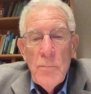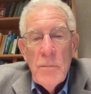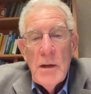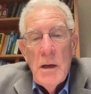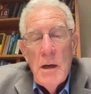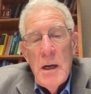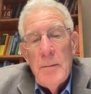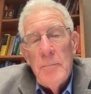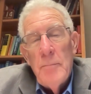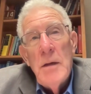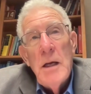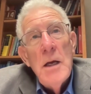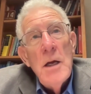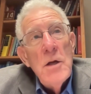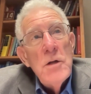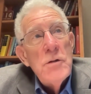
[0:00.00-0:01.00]
Um,
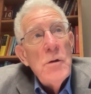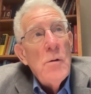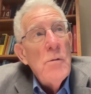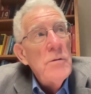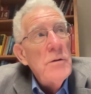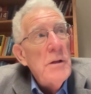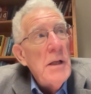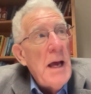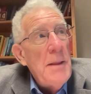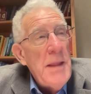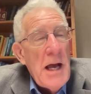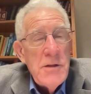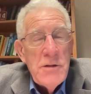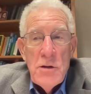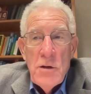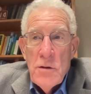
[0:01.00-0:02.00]
so, and
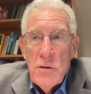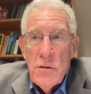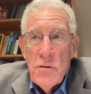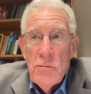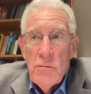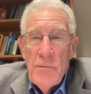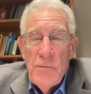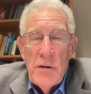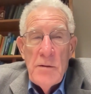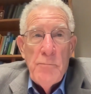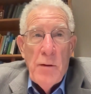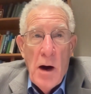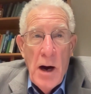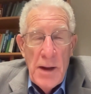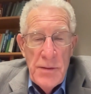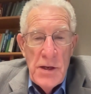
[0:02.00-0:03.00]
that's driven
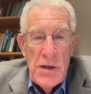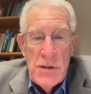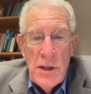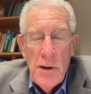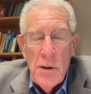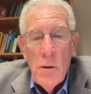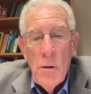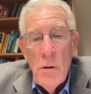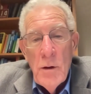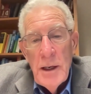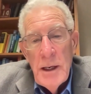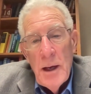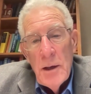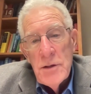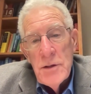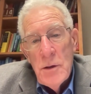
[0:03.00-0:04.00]
by these little
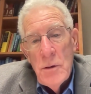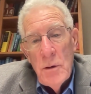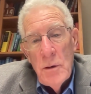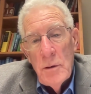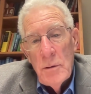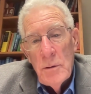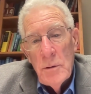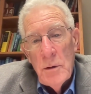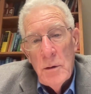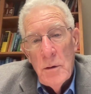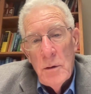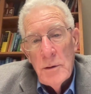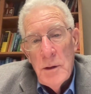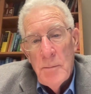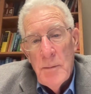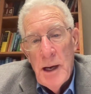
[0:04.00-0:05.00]
organelles called, called
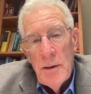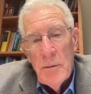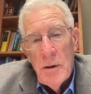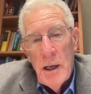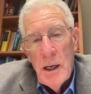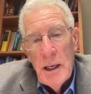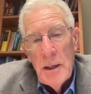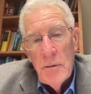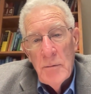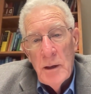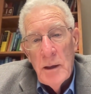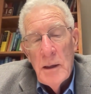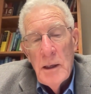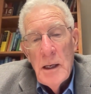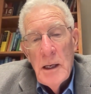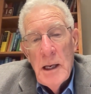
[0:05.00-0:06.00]
the mitochondria.
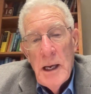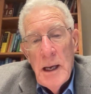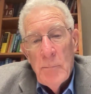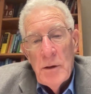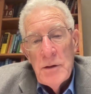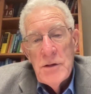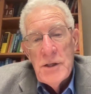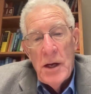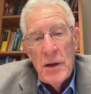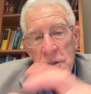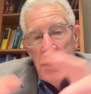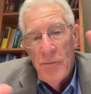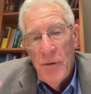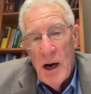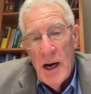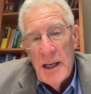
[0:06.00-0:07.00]
And when cells
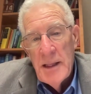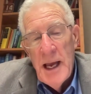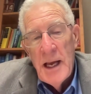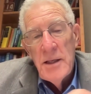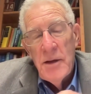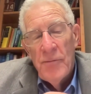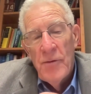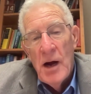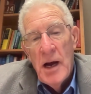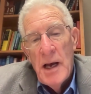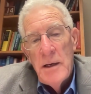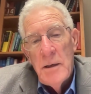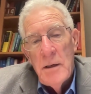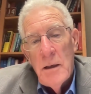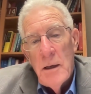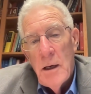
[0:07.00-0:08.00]
divide, they divide,
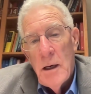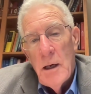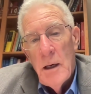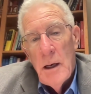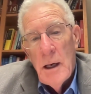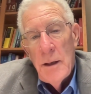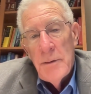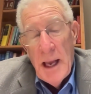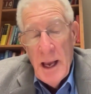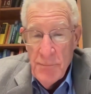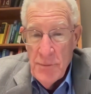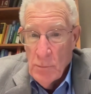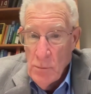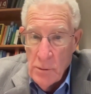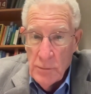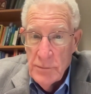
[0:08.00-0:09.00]
uh, they have
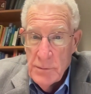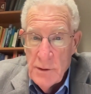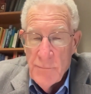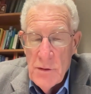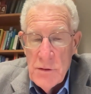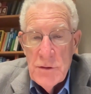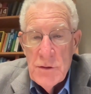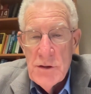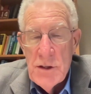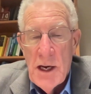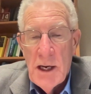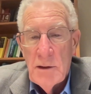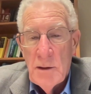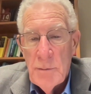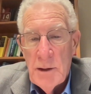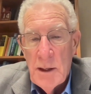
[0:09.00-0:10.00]
their own division
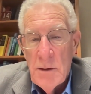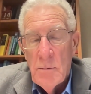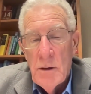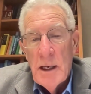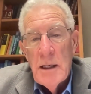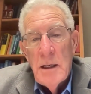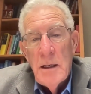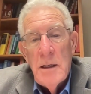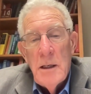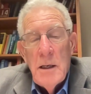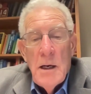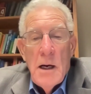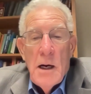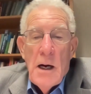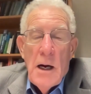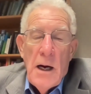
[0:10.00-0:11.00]
cycle, by the way,
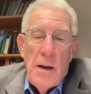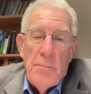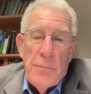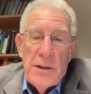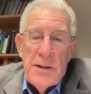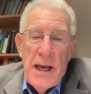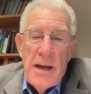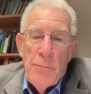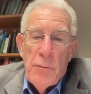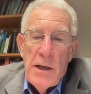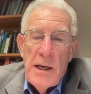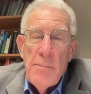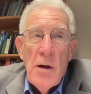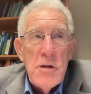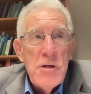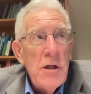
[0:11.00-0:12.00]
uh, but they pretty
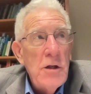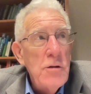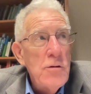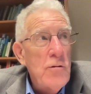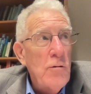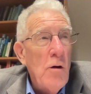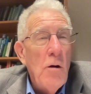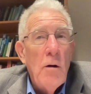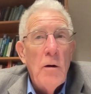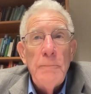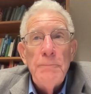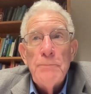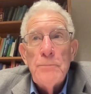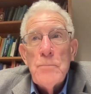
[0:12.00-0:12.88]
much control,